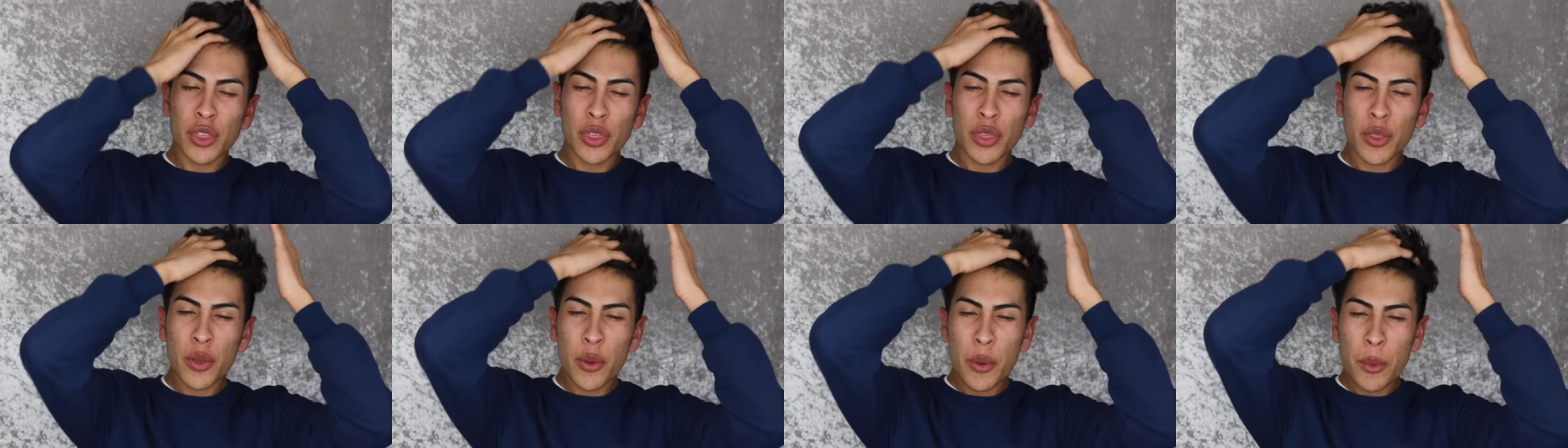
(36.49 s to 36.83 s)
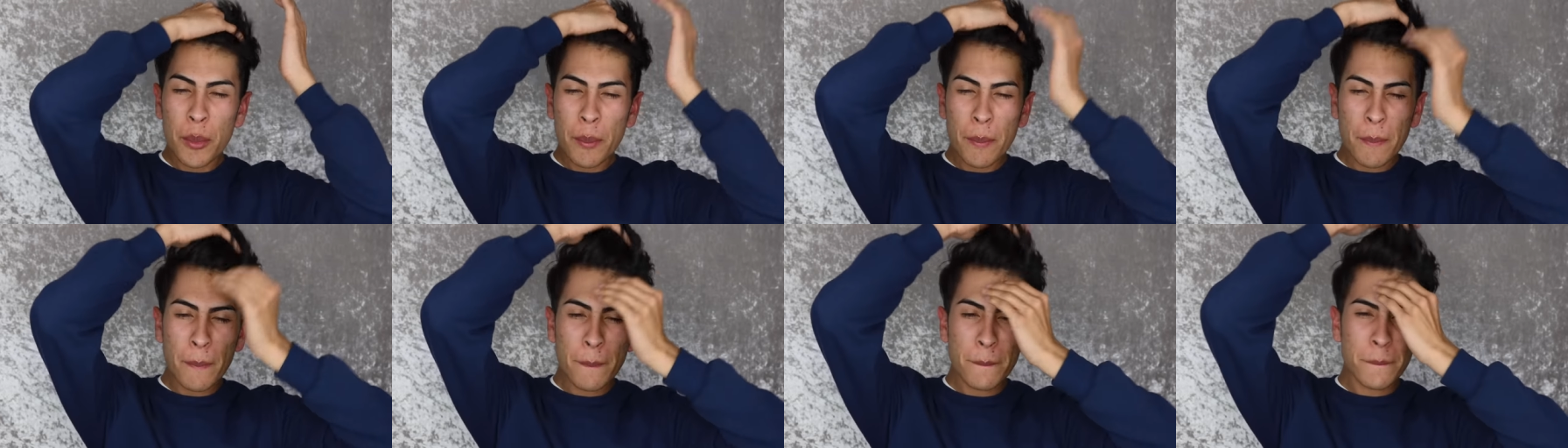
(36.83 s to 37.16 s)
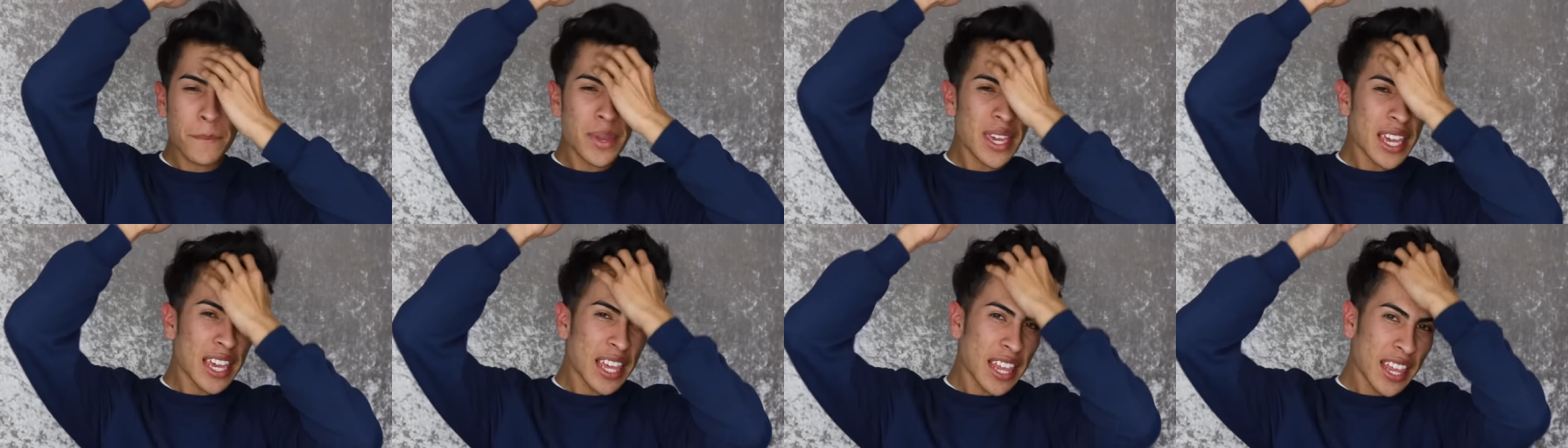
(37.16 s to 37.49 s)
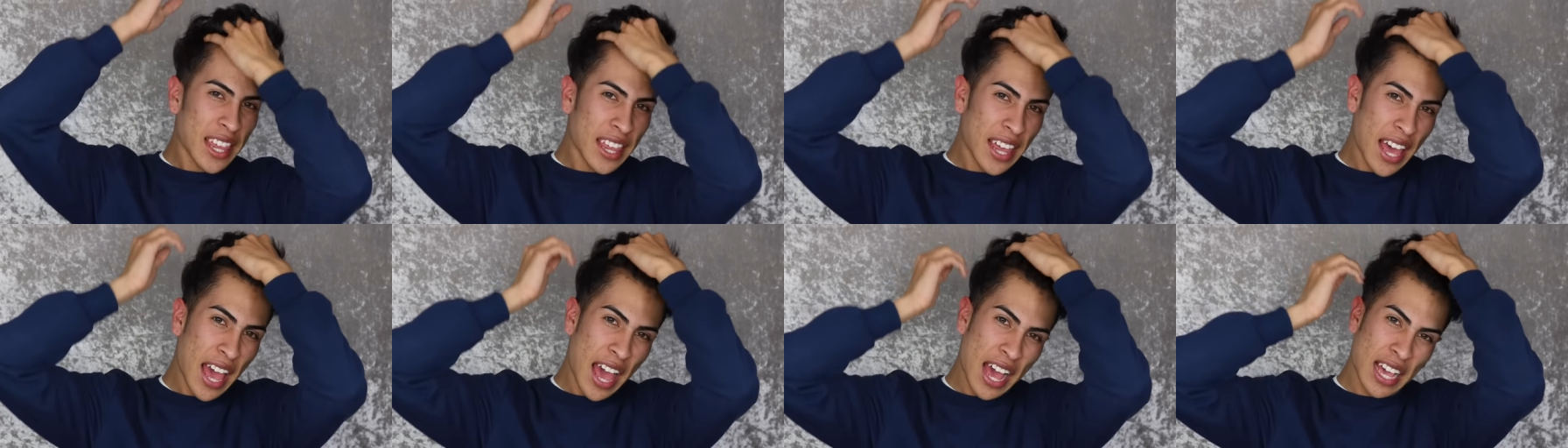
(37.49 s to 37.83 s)

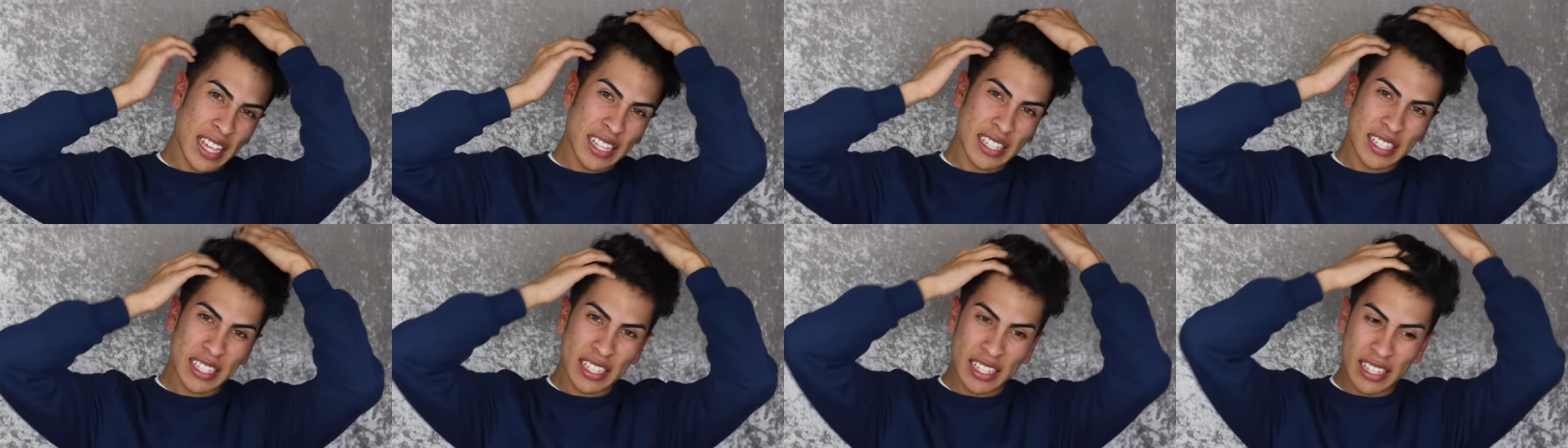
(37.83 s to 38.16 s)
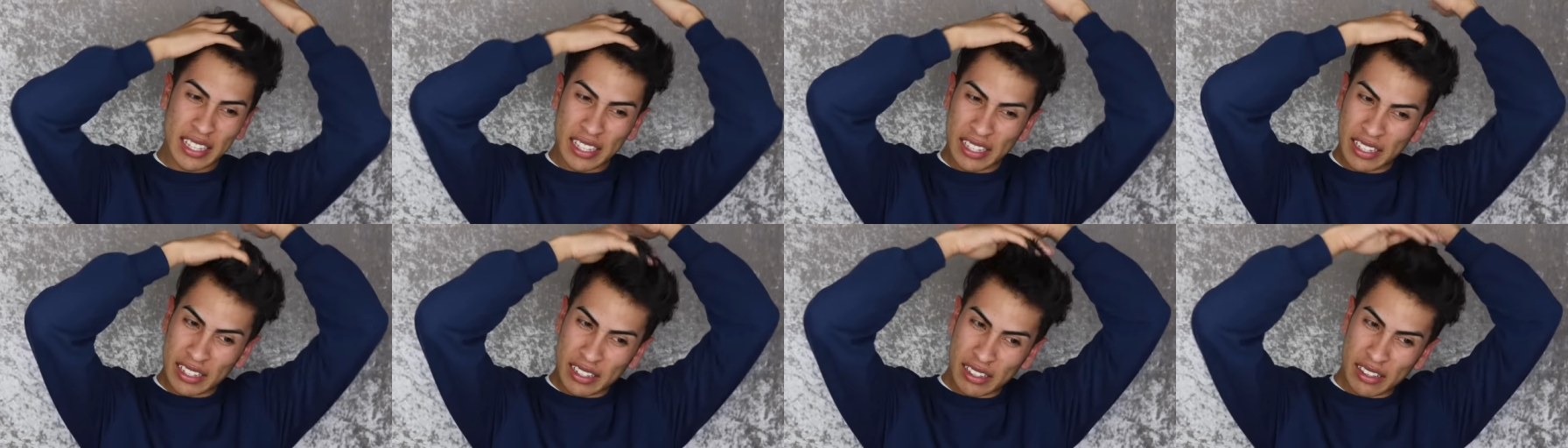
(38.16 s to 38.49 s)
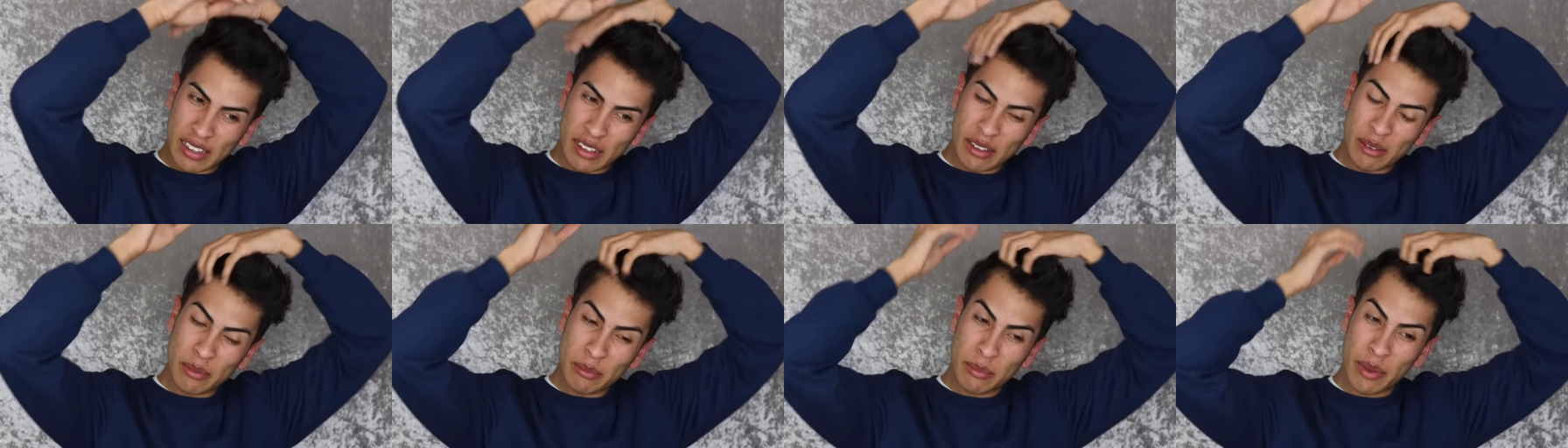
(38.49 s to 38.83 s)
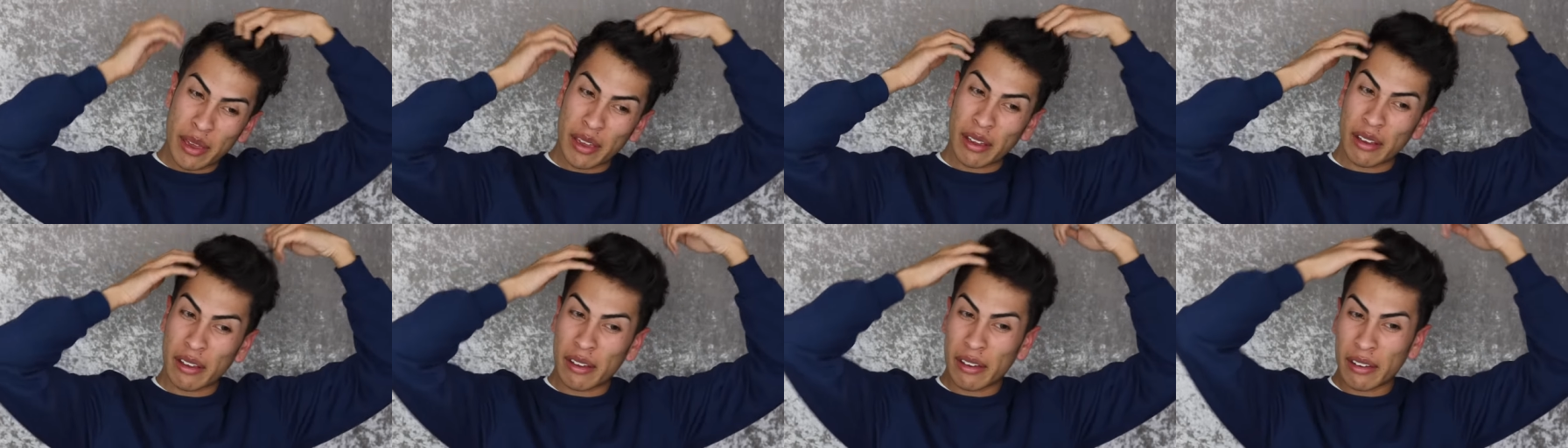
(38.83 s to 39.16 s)
estúpidas. Oh
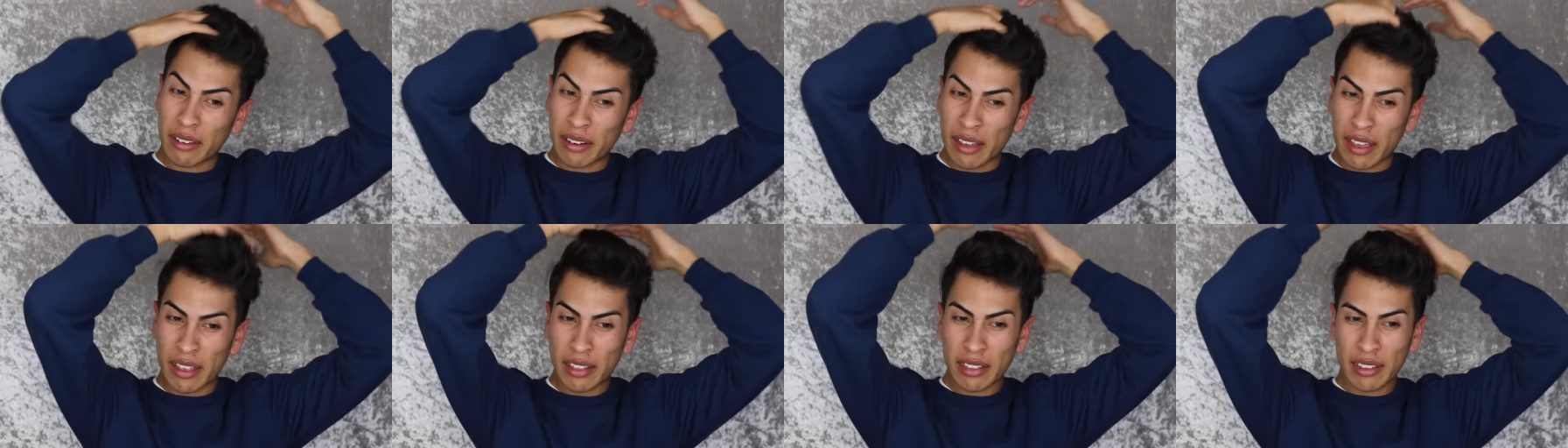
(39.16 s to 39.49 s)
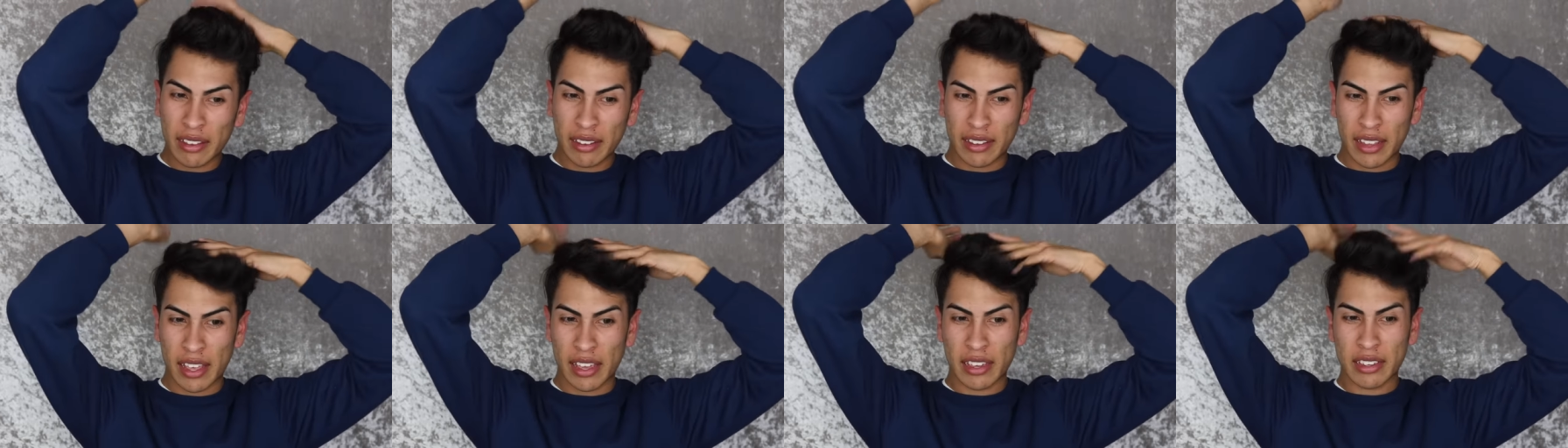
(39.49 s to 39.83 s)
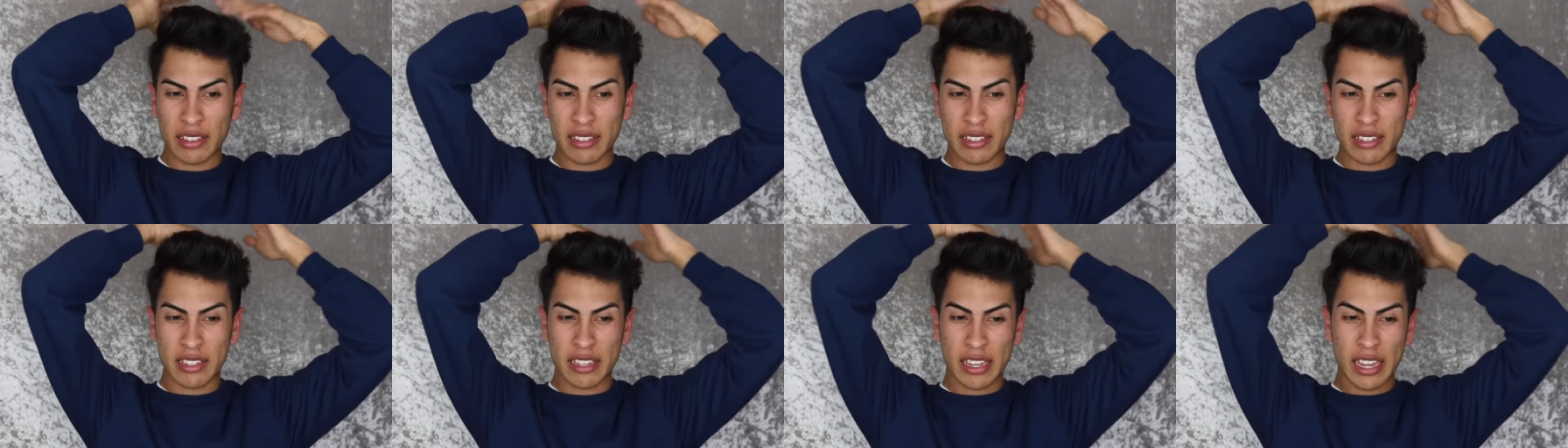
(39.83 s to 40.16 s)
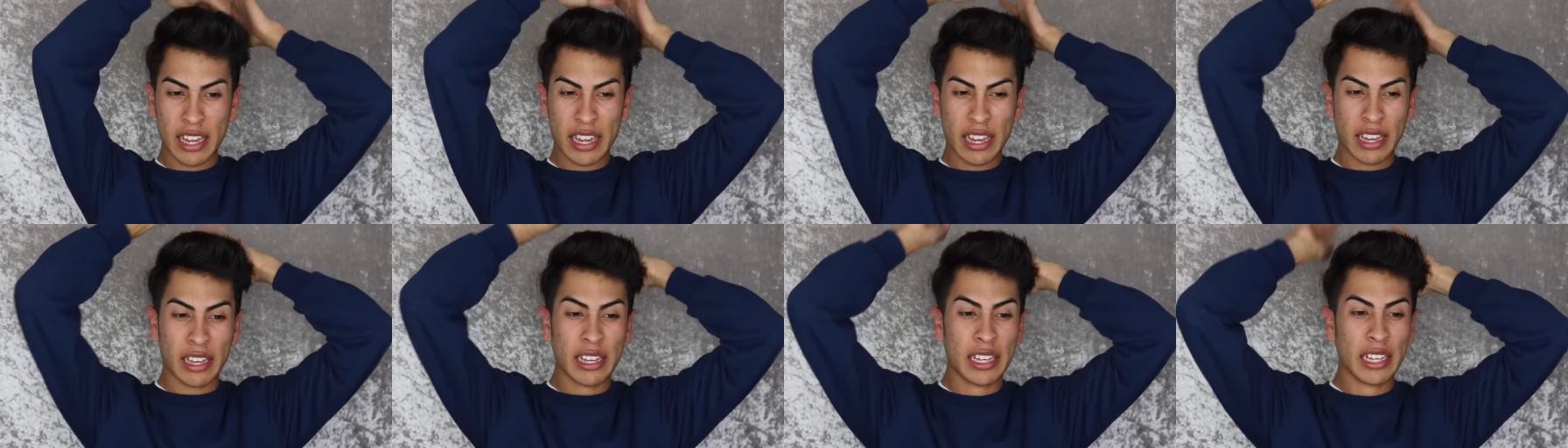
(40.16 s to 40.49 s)
my god, I look like
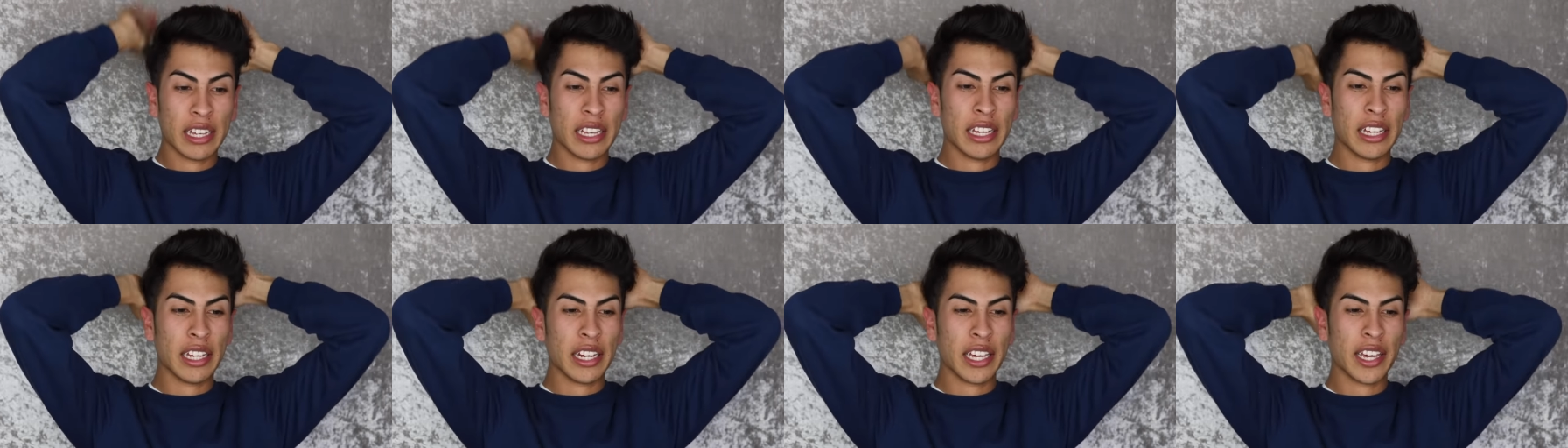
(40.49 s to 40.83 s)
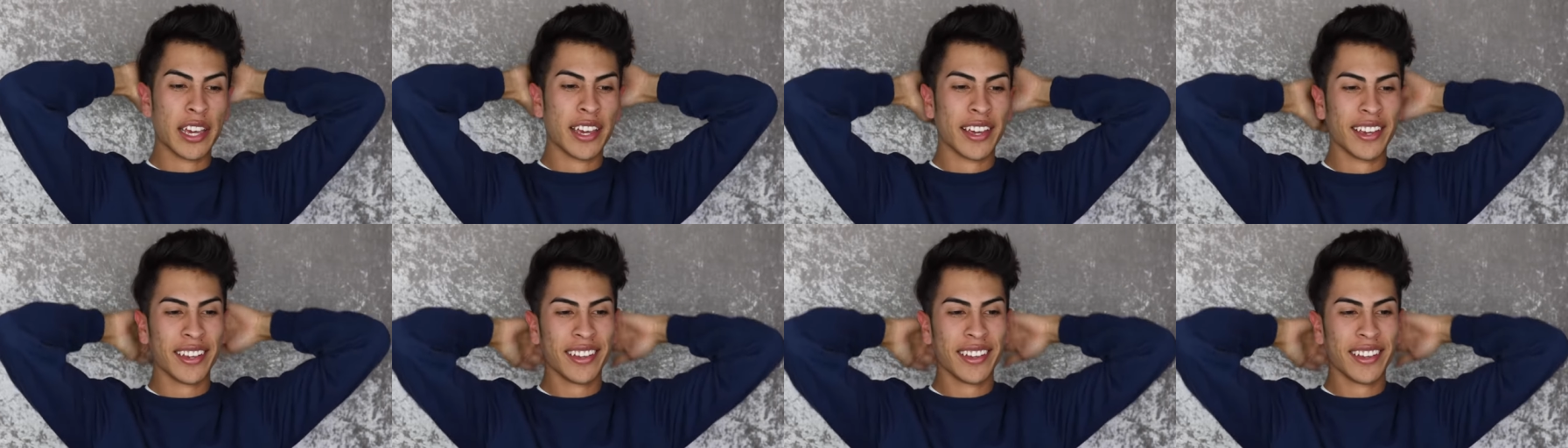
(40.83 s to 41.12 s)
shit, honey.